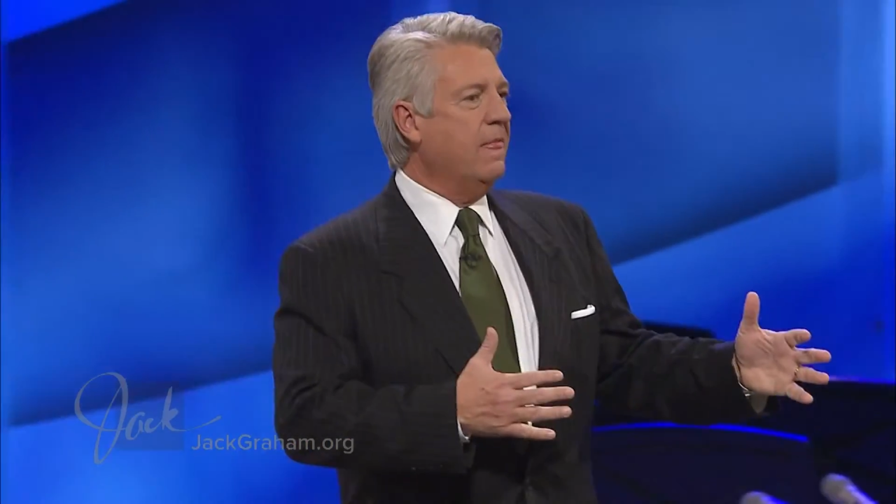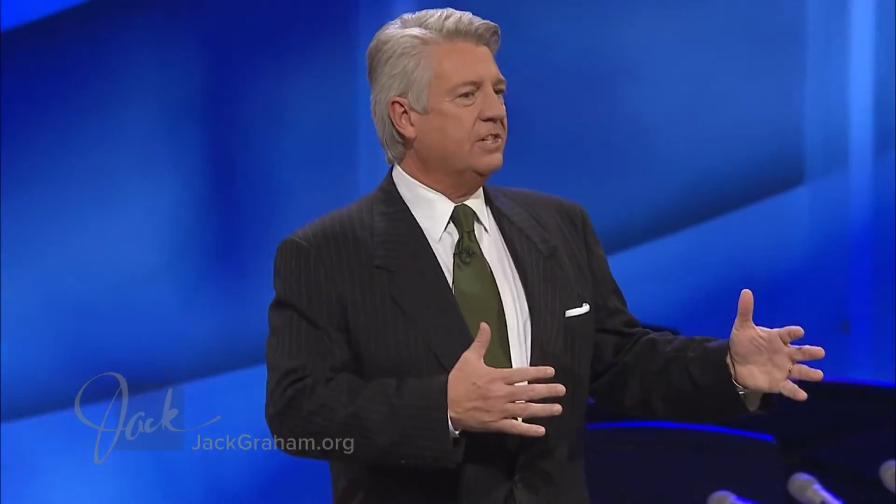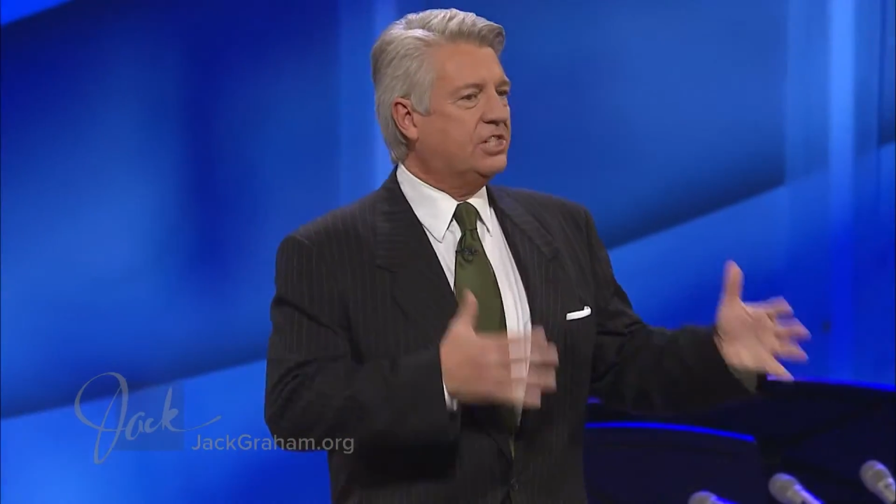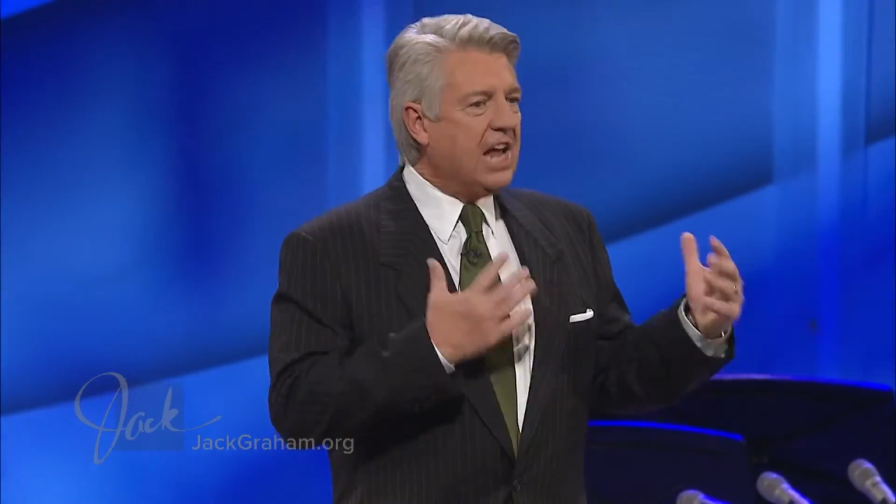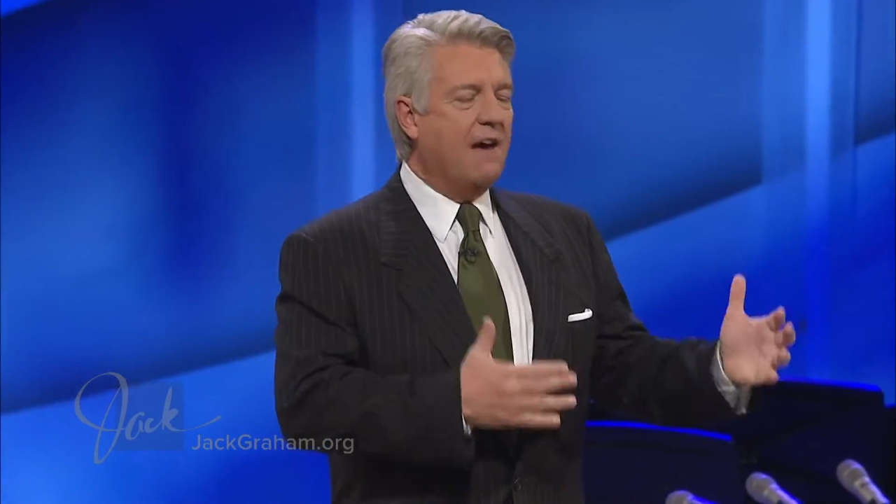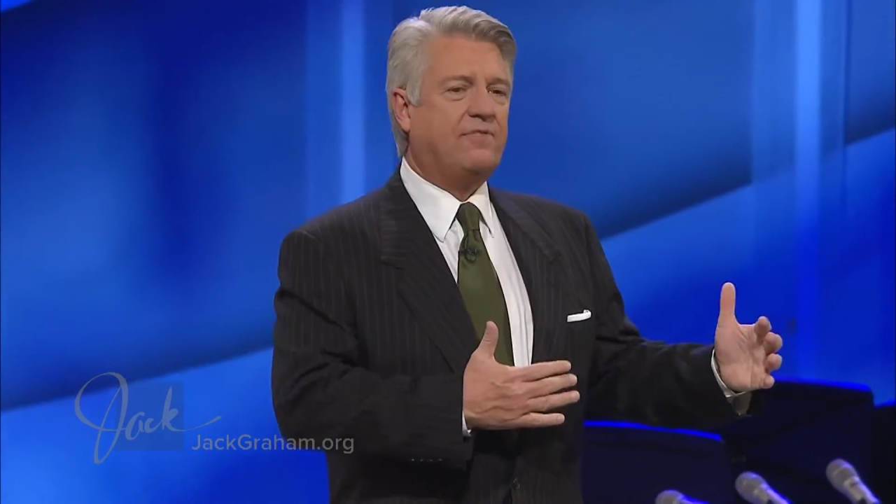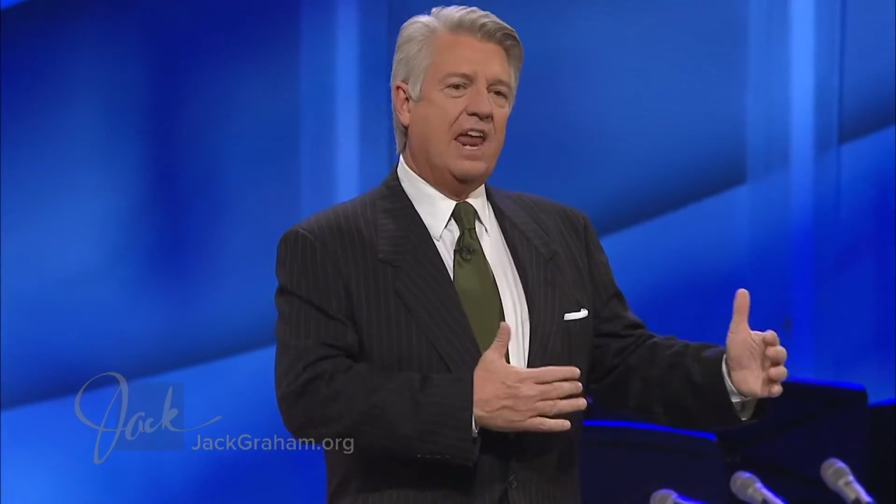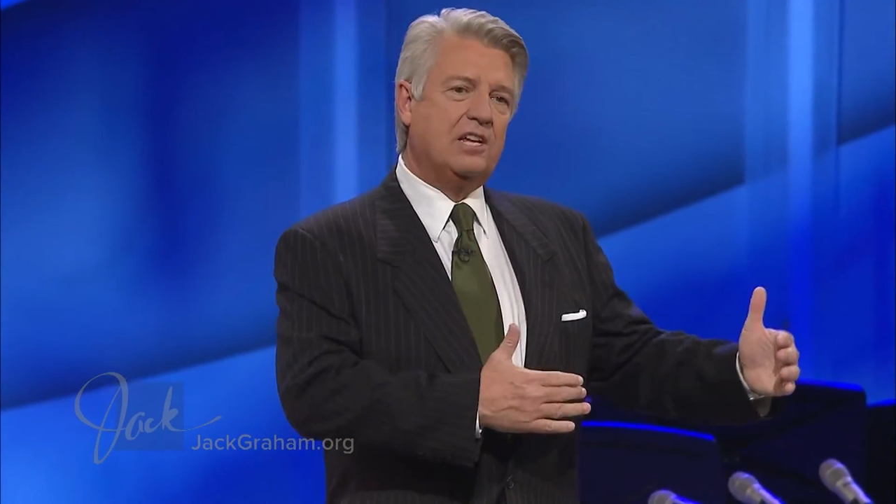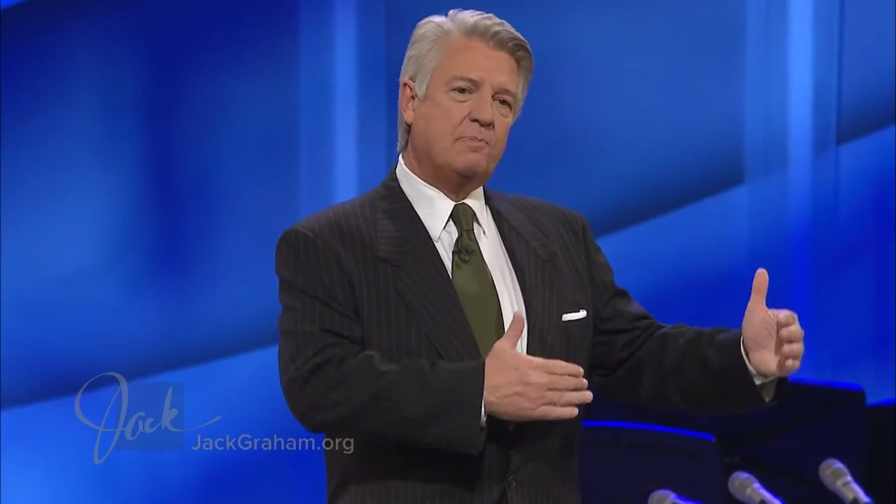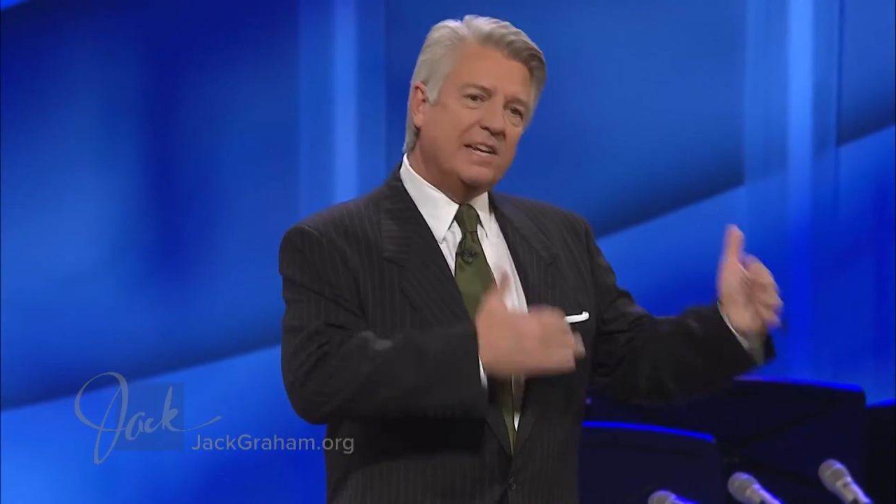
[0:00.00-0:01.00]
stuff
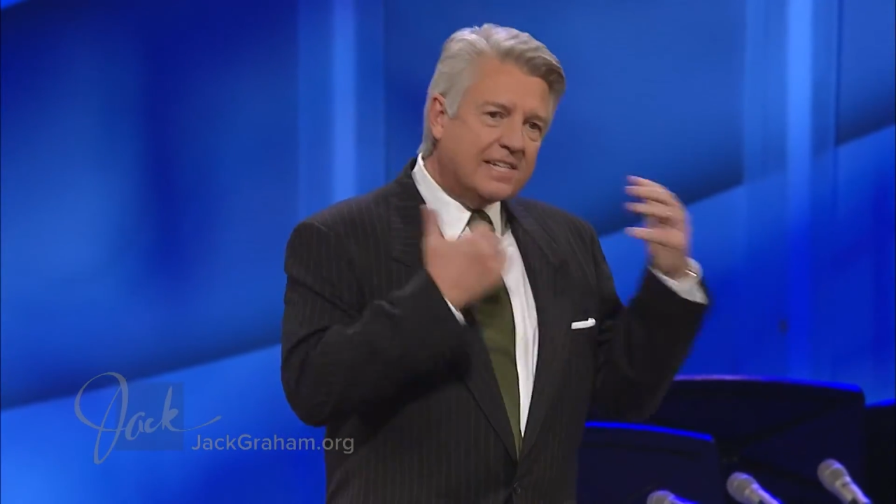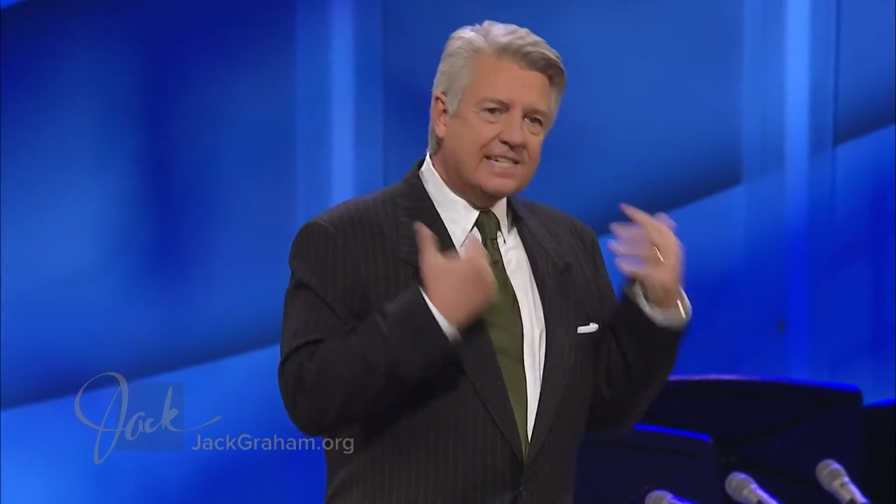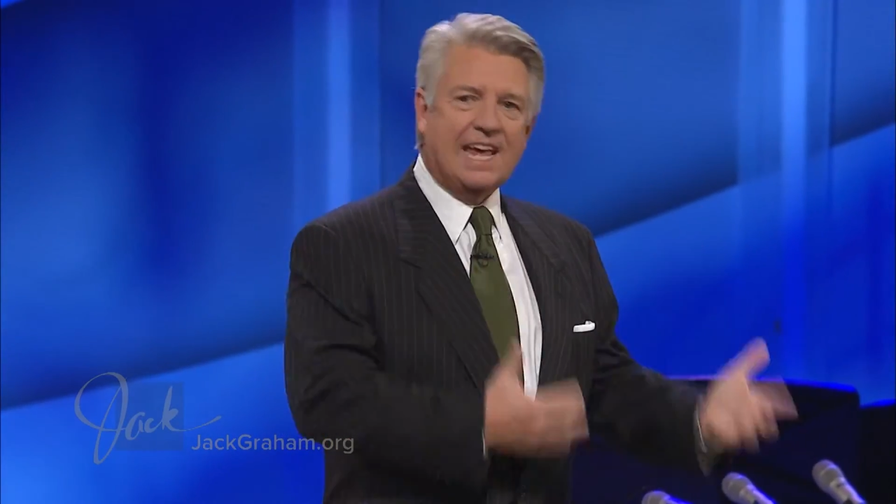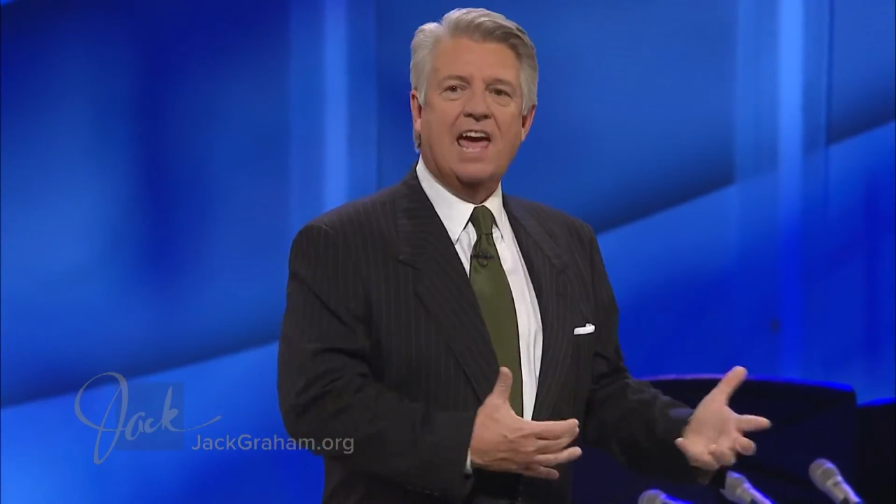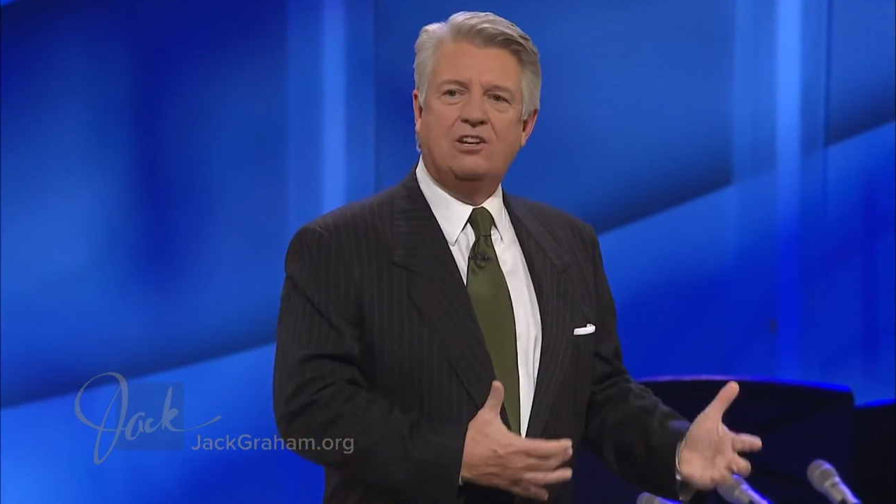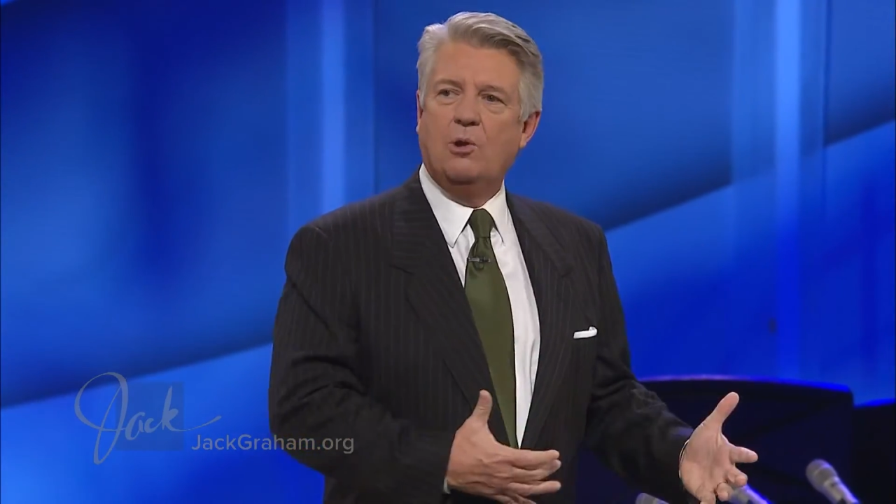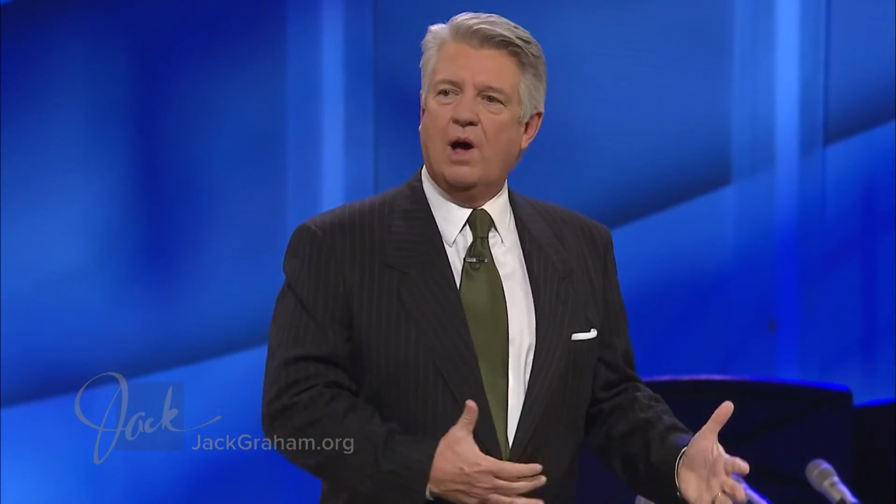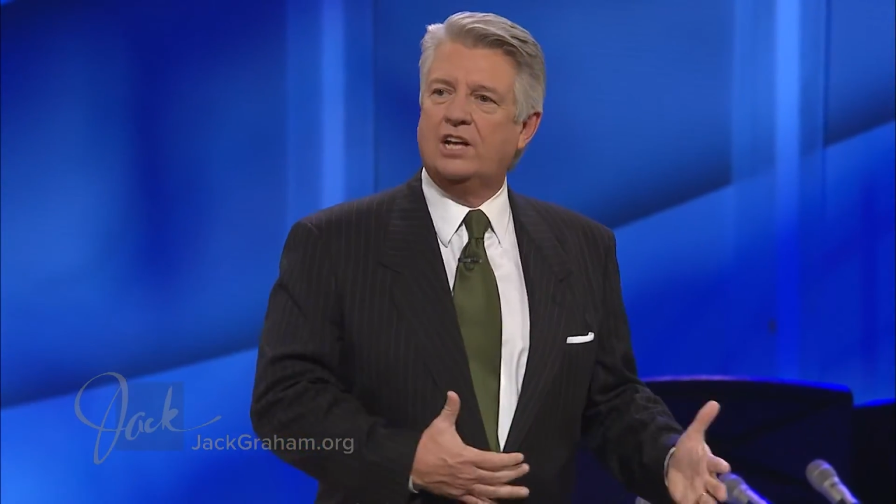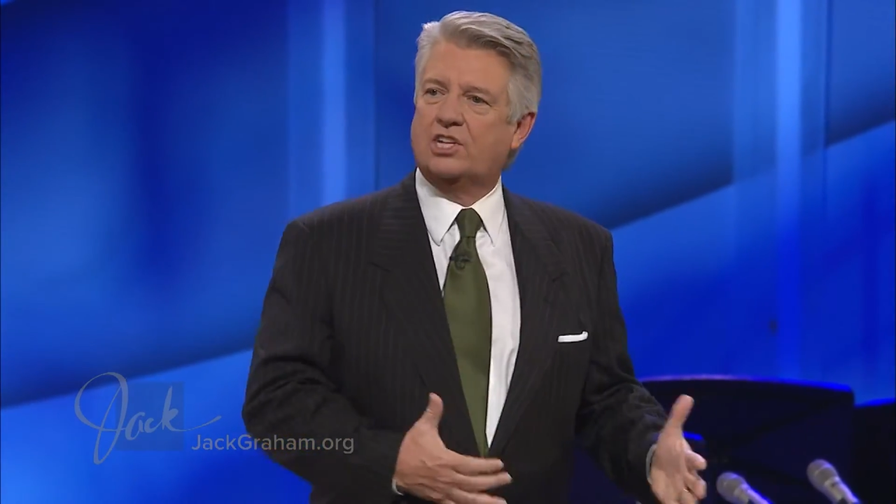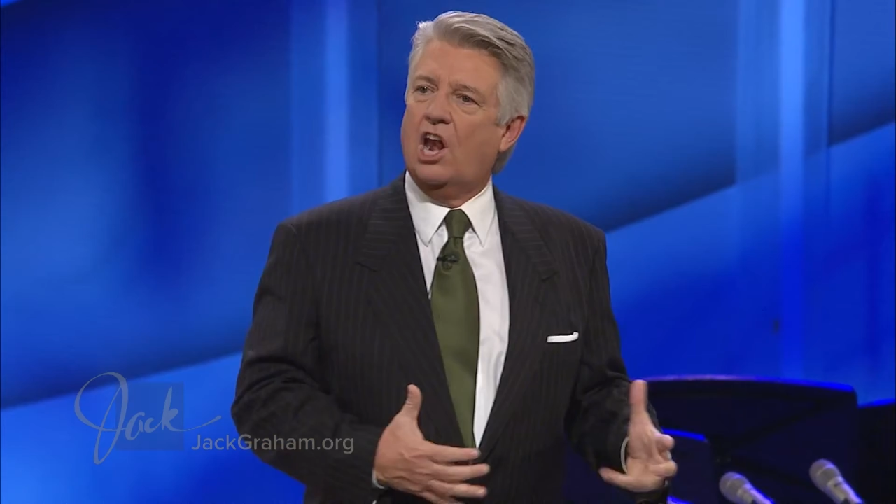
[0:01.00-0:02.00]
that has been said to
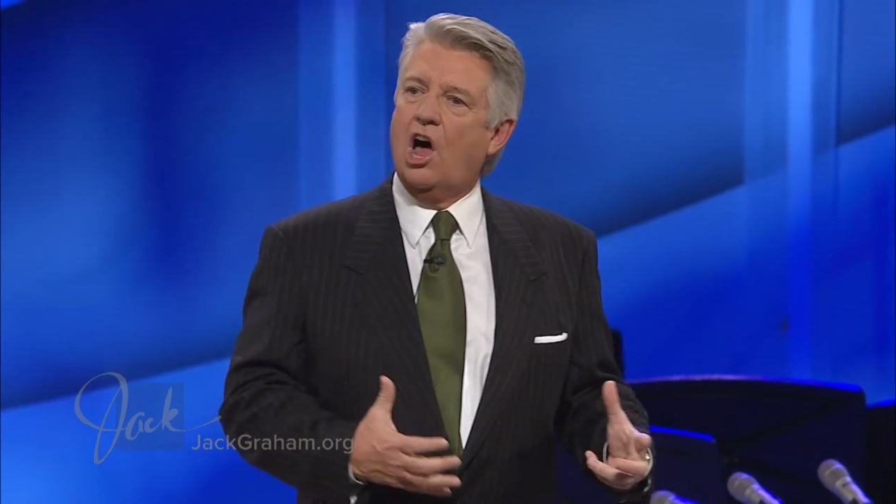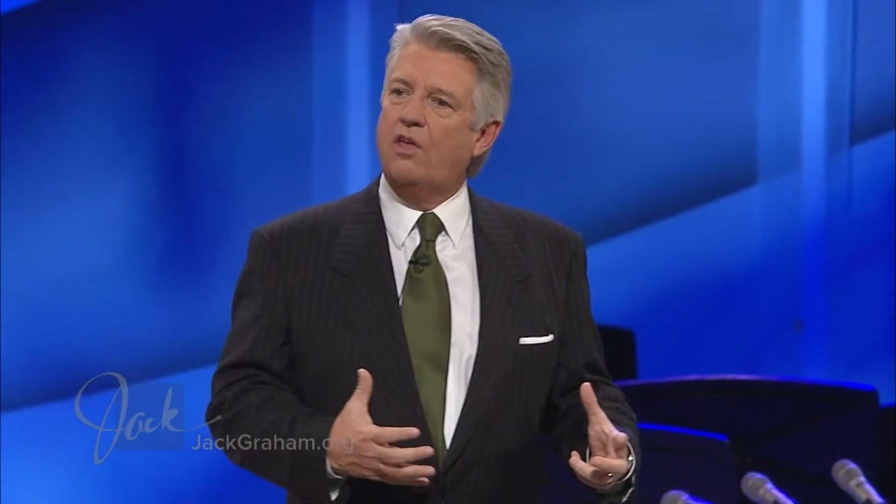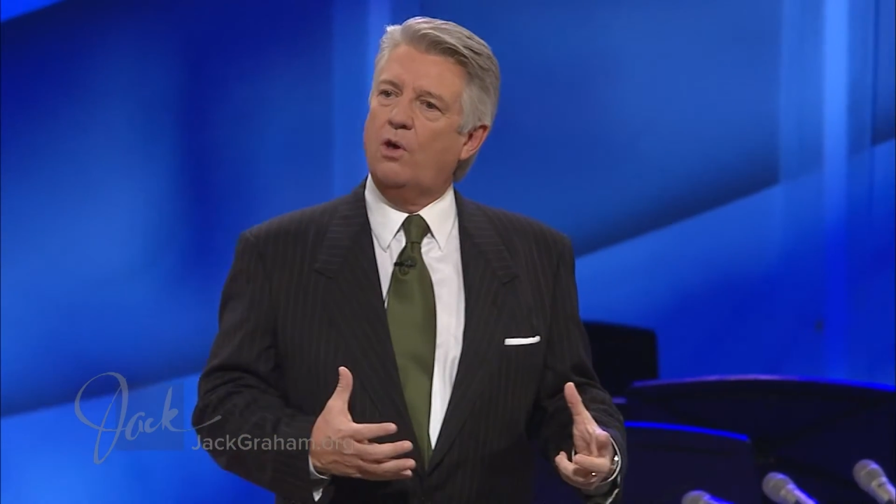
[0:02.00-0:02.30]
us along